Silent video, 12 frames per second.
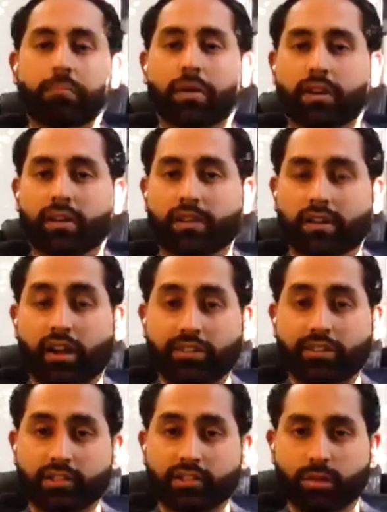But in an
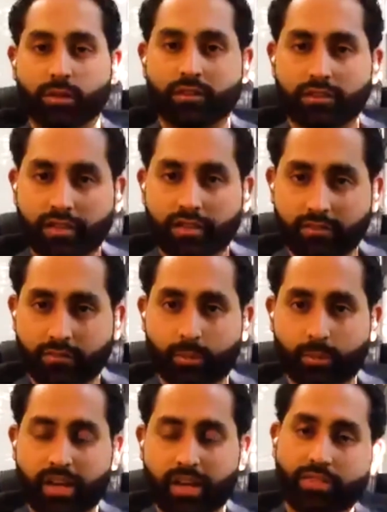ideal world, if
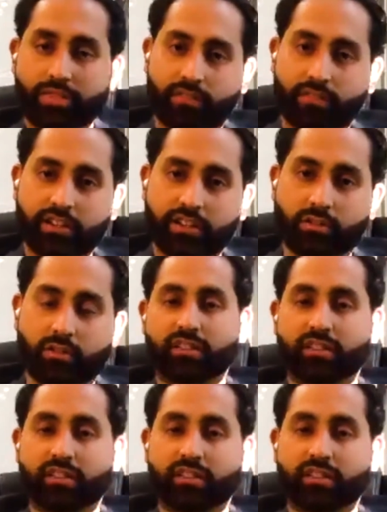we had the funding or